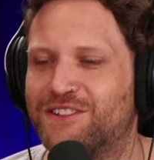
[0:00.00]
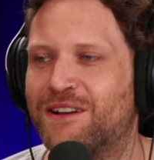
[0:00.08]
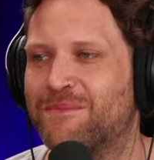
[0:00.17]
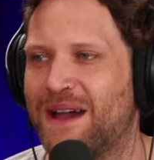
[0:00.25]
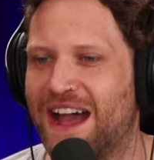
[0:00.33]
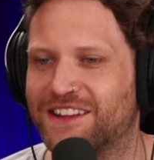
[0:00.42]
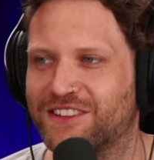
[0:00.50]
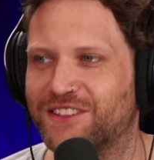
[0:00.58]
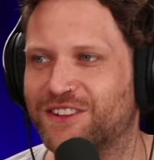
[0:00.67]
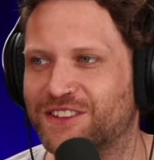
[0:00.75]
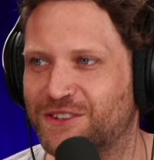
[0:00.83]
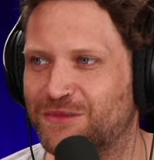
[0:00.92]
can you imagine
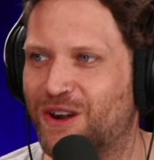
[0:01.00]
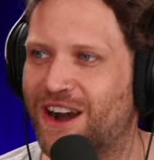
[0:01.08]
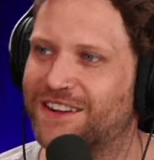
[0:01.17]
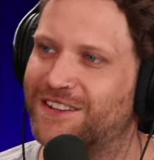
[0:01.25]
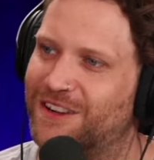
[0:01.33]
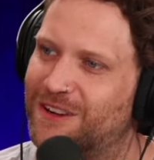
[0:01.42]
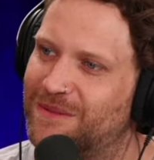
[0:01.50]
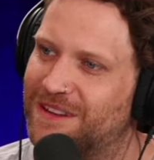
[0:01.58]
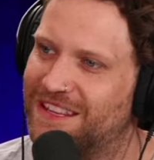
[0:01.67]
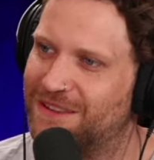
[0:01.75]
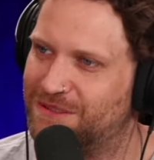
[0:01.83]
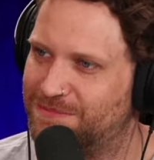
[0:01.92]
though? You walked home
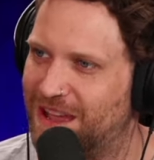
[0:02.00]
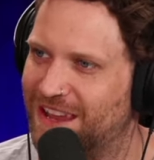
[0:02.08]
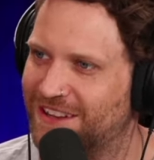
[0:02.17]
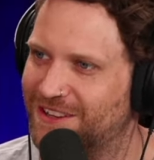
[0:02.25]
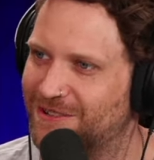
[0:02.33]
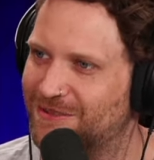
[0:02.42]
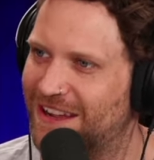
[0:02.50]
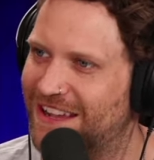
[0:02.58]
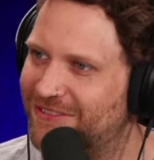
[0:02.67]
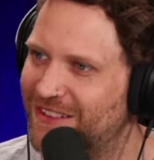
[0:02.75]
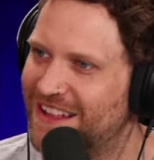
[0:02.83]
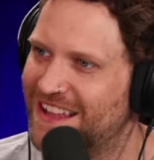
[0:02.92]
and he was banging your
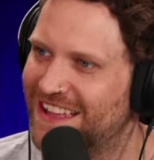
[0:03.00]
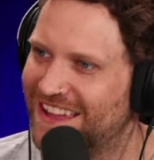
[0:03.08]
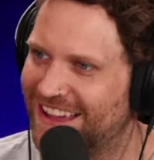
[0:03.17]
wife,